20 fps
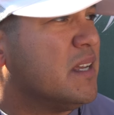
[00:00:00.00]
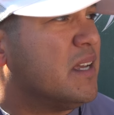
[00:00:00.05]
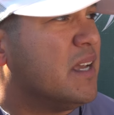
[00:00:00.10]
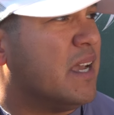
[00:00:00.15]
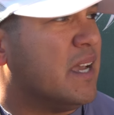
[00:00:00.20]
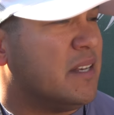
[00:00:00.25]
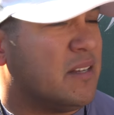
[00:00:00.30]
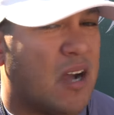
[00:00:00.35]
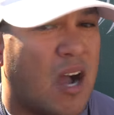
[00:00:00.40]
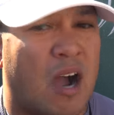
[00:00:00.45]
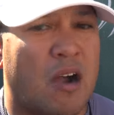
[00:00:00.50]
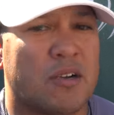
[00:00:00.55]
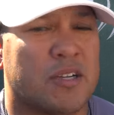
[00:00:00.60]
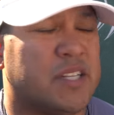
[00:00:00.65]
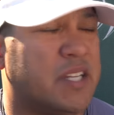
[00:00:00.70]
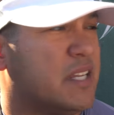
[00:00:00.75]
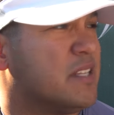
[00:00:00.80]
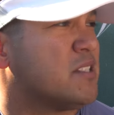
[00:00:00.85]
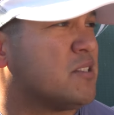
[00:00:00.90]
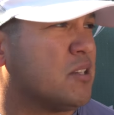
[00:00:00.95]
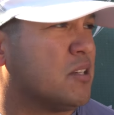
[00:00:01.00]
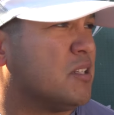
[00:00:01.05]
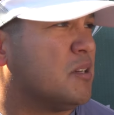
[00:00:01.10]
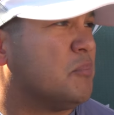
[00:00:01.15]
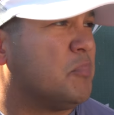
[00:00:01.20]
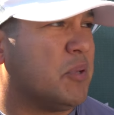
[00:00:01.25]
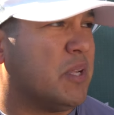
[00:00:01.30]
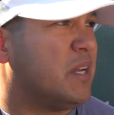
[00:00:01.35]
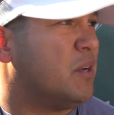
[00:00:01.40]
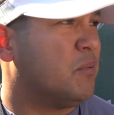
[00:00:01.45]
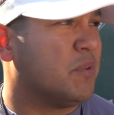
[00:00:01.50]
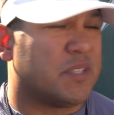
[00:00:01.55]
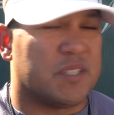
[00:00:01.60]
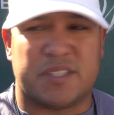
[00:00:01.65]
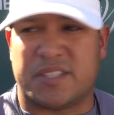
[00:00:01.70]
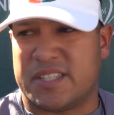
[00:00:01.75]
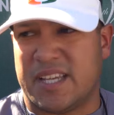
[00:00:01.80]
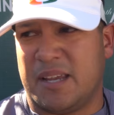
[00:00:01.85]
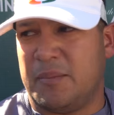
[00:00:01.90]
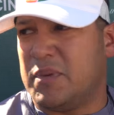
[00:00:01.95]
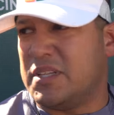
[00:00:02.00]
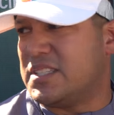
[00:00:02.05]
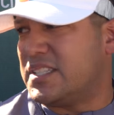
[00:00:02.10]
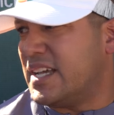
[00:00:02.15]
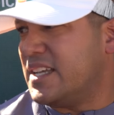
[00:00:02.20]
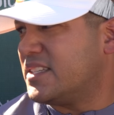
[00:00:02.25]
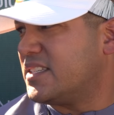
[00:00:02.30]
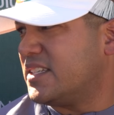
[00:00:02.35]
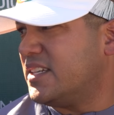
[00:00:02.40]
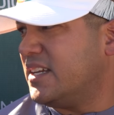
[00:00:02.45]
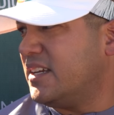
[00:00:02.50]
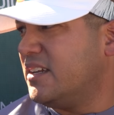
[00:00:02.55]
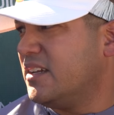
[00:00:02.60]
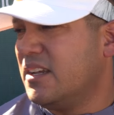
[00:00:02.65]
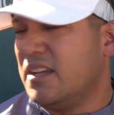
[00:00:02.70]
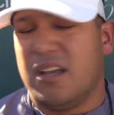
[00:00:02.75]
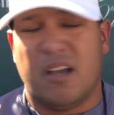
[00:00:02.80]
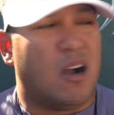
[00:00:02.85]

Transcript: And our kids are going to play with the same intensity.